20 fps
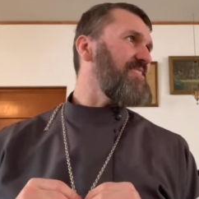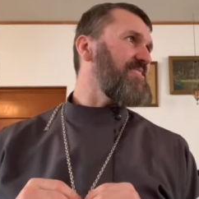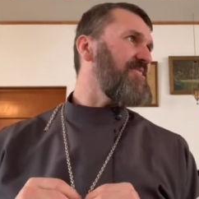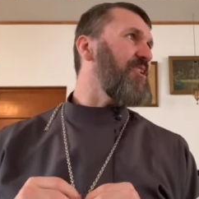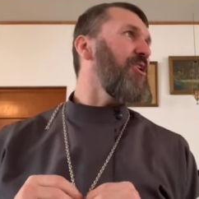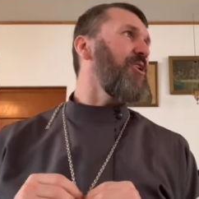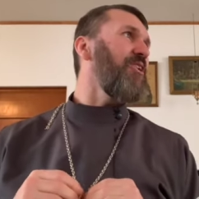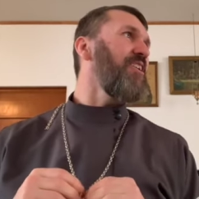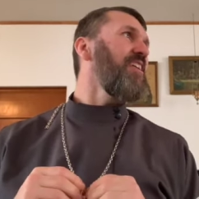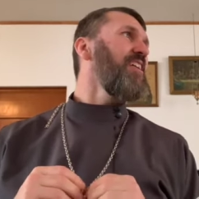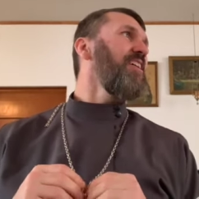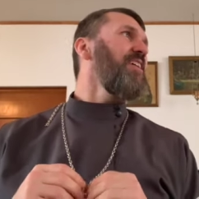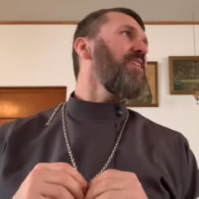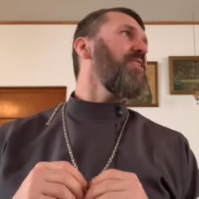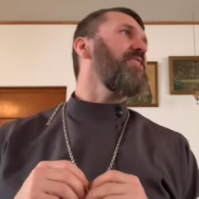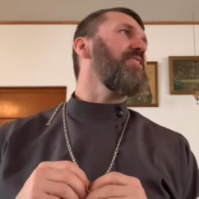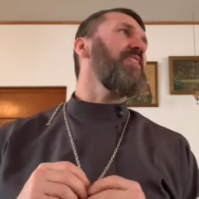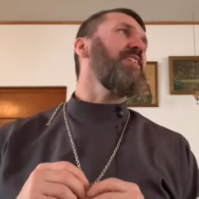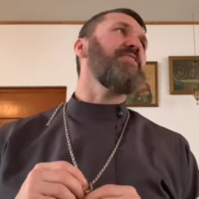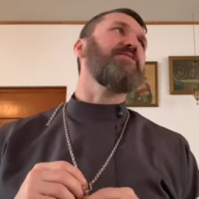So
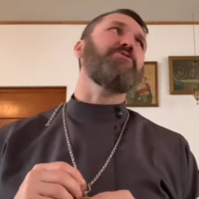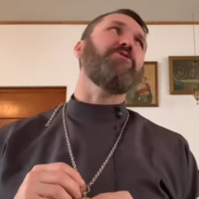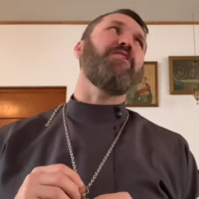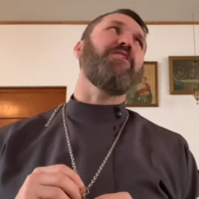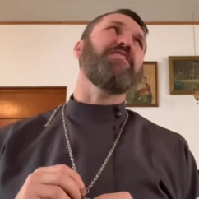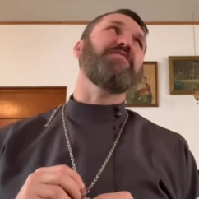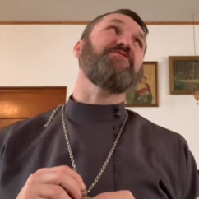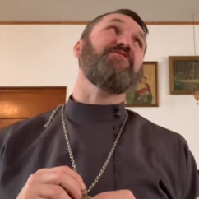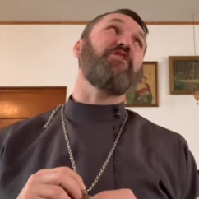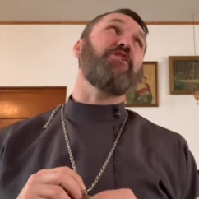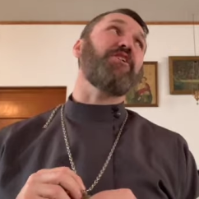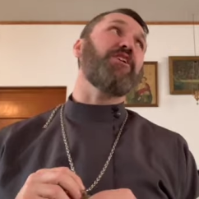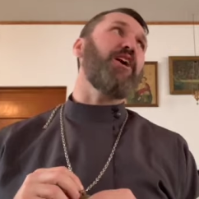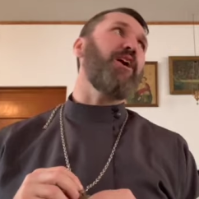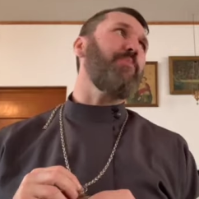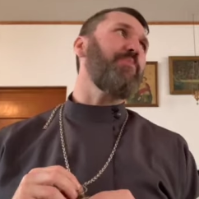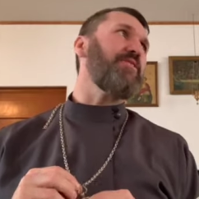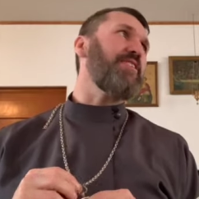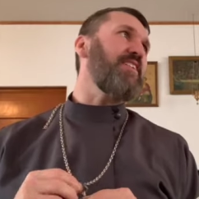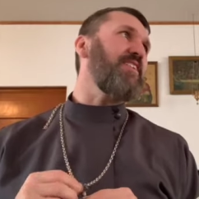it's all it's very
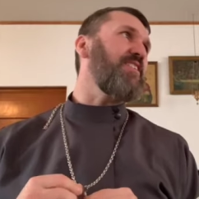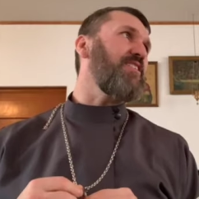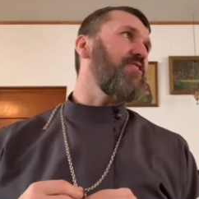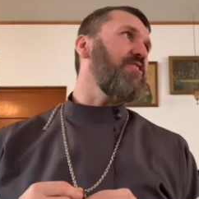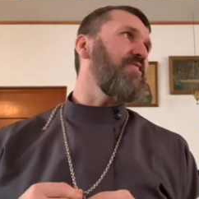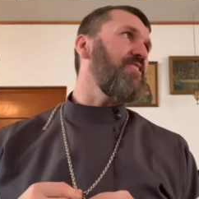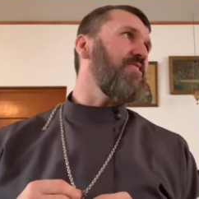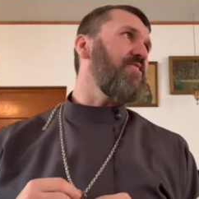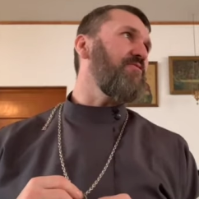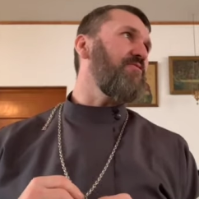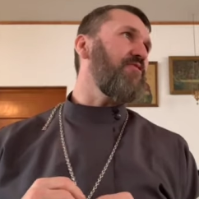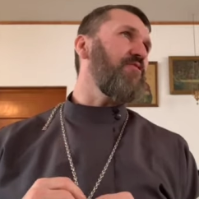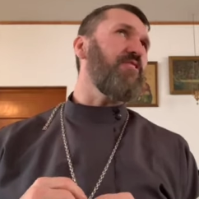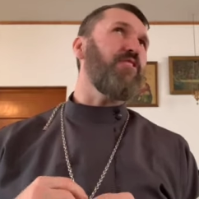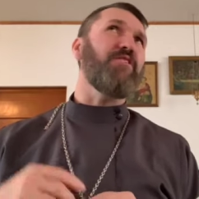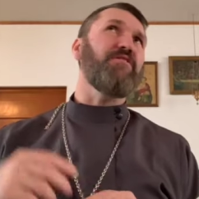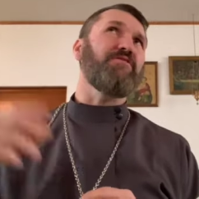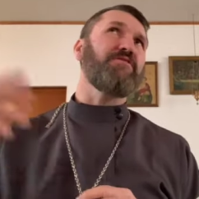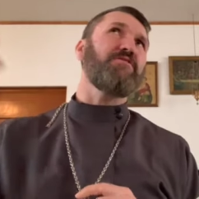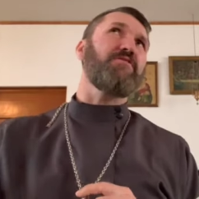complicated. Uh,
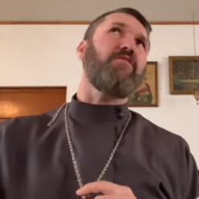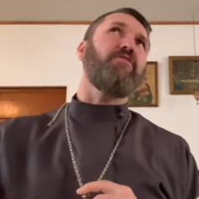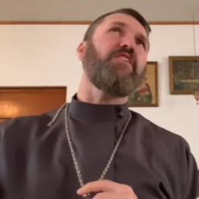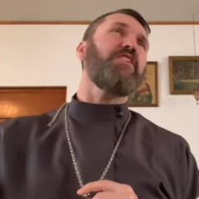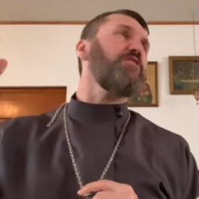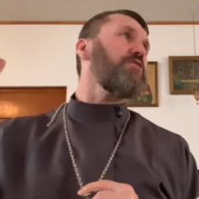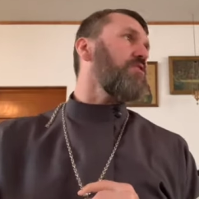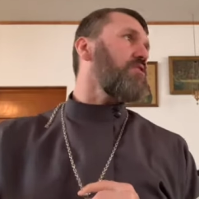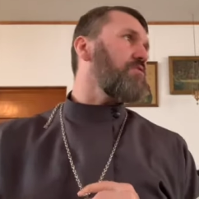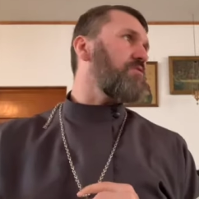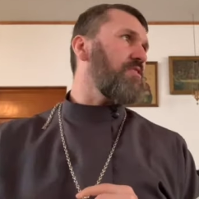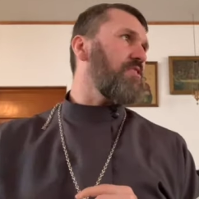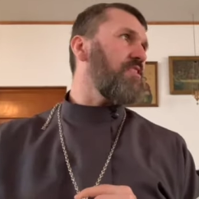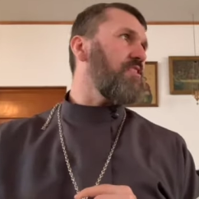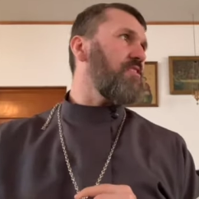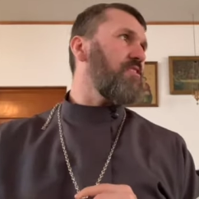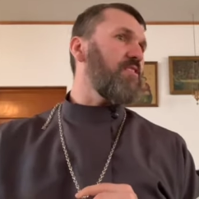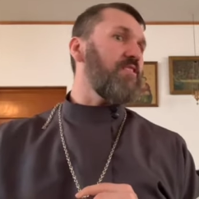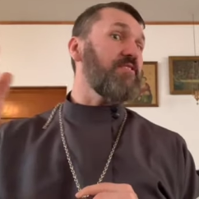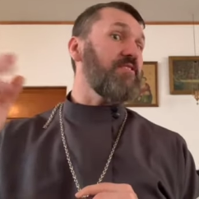uh, salvation ultimately
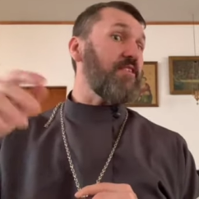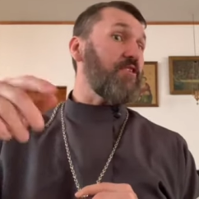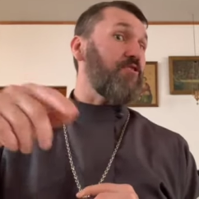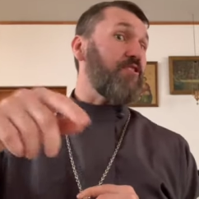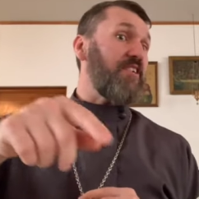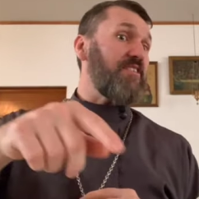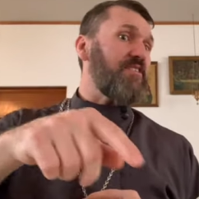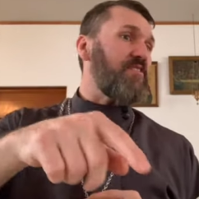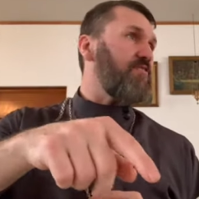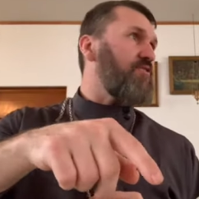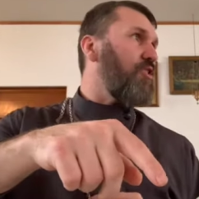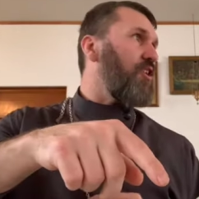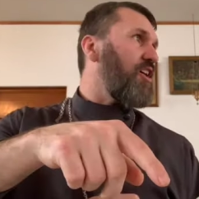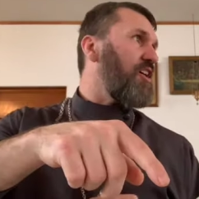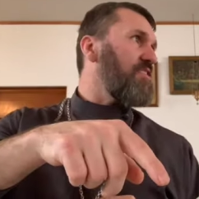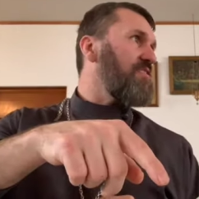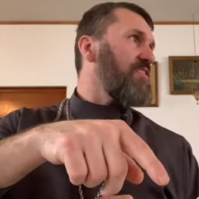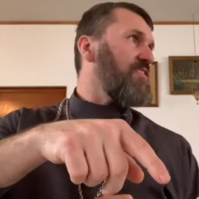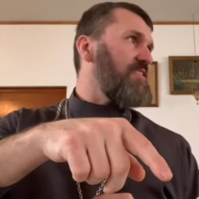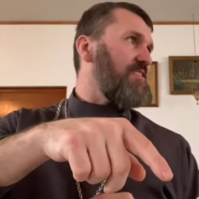is the grace of
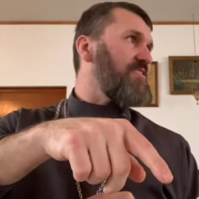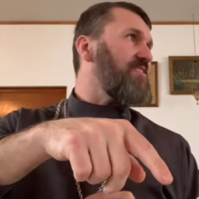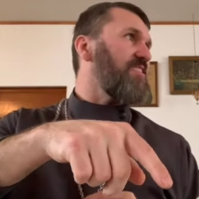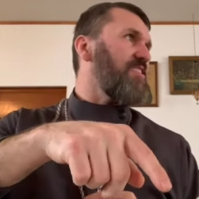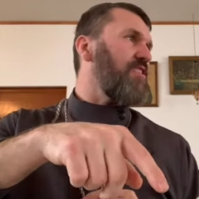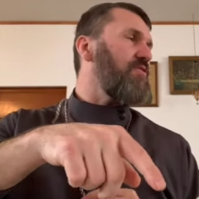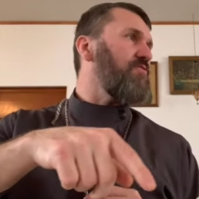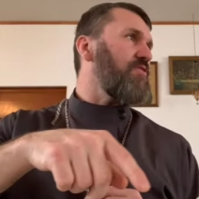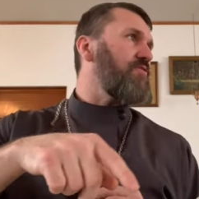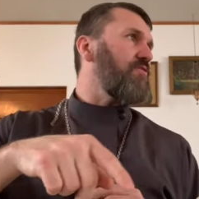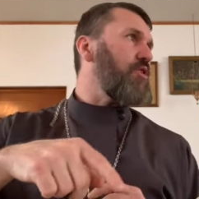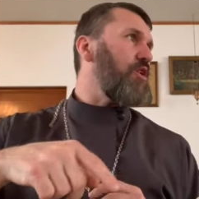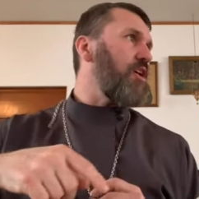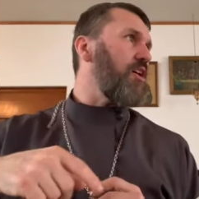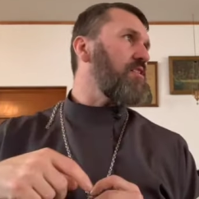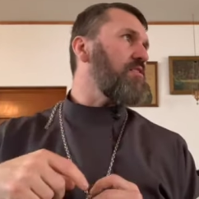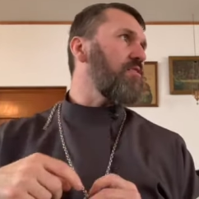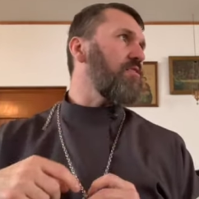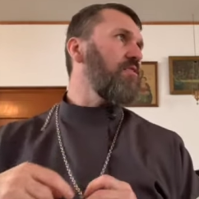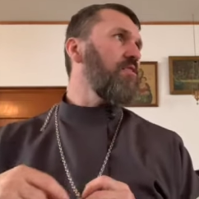God. It's a gift of
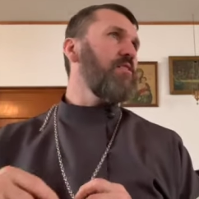God.